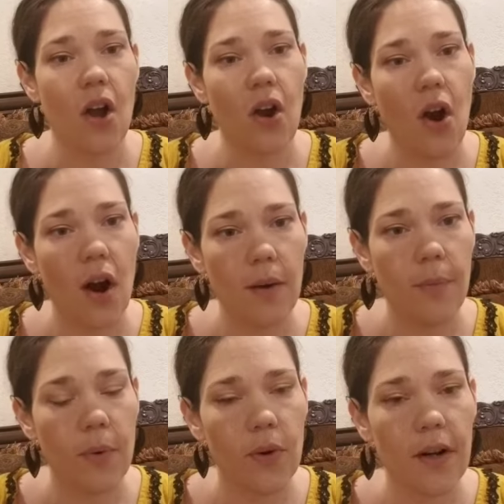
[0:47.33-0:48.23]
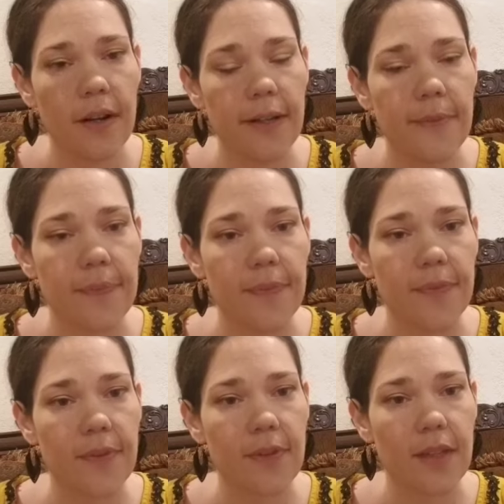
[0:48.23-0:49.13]
cardboard
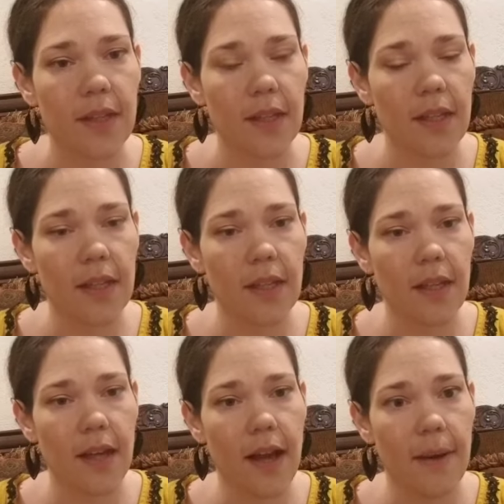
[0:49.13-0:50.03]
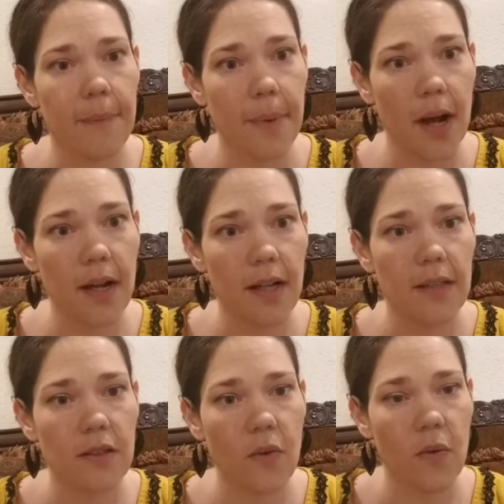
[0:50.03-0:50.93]
uh,
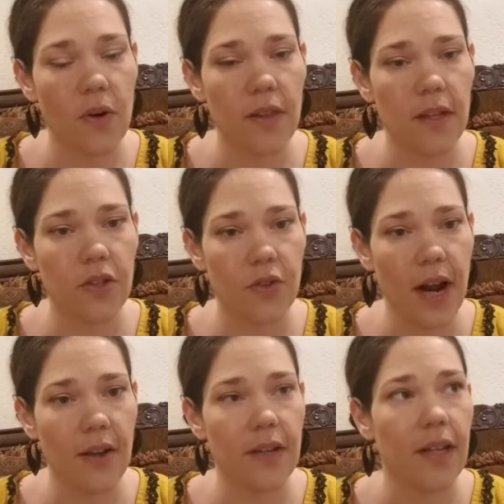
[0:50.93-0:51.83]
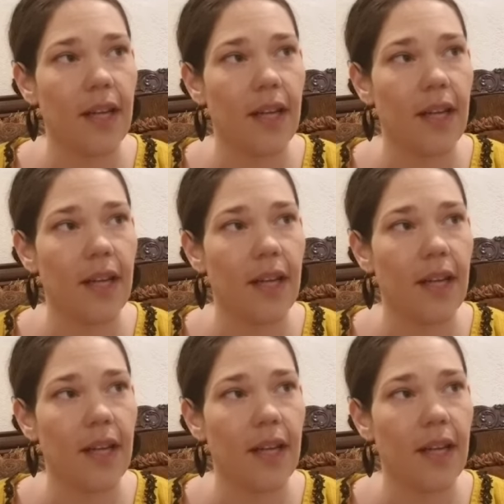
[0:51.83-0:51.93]
box or the shroud.